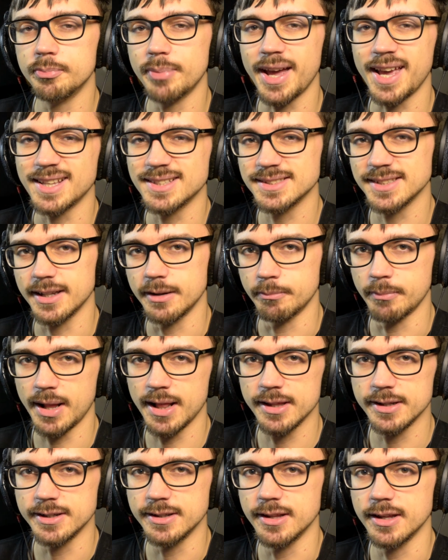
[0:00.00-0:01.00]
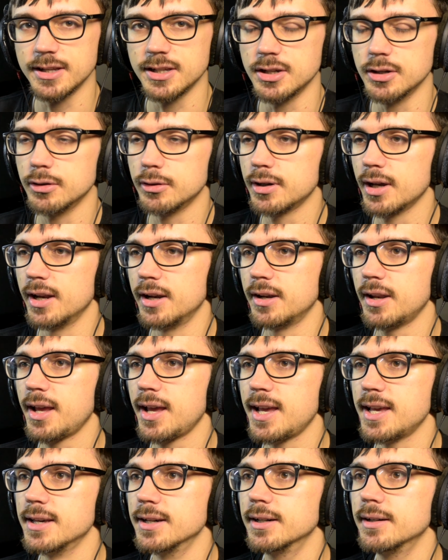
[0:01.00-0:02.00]
bass and melody that you can
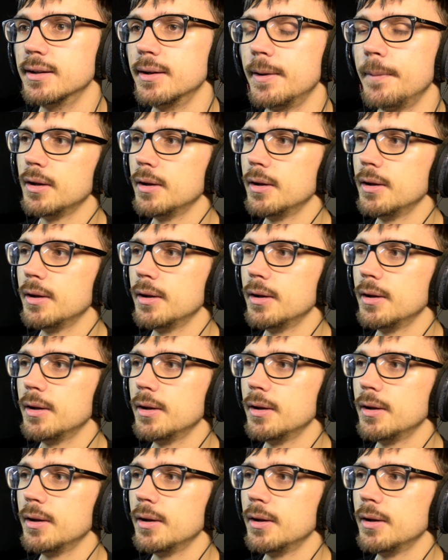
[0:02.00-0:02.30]
hear.